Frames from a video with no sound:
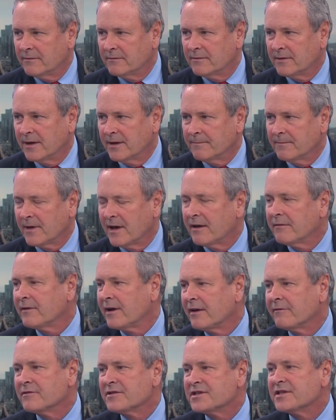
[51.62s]
D A Glenn
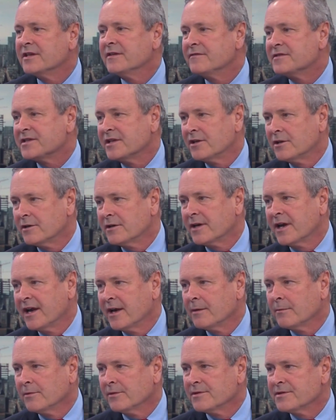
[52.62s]
Funk signaled he
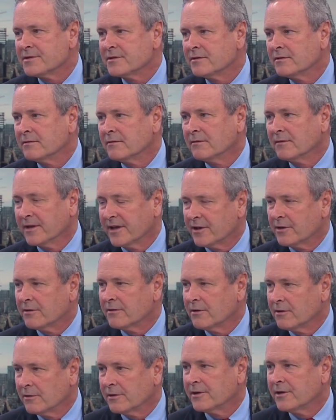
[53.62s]
will seek an
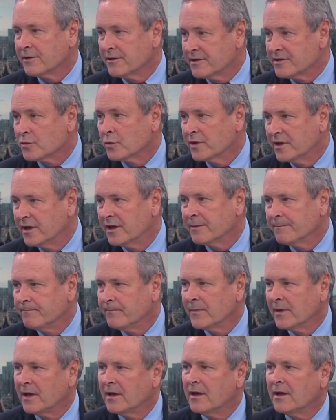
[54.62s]
investigation of the
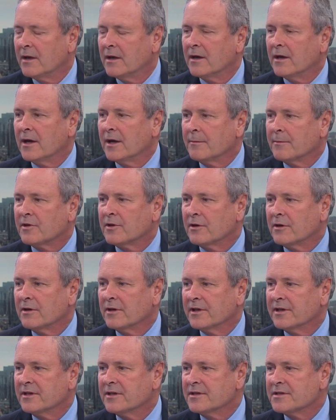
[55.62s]
spending. I'm
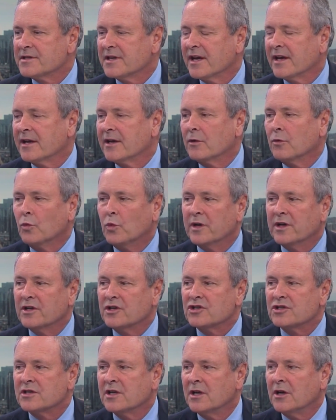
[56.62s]
currently deciding
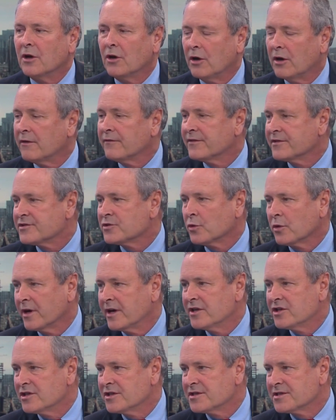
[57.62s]
which office or
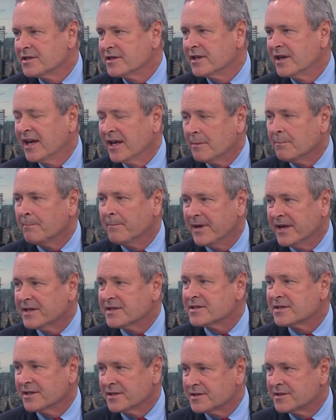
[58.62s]
agency can
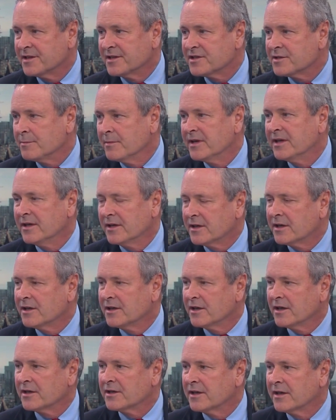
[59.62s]
best assist me in
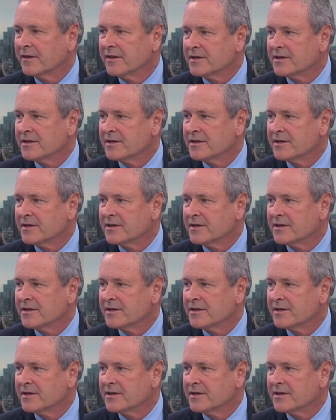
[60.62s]
conducting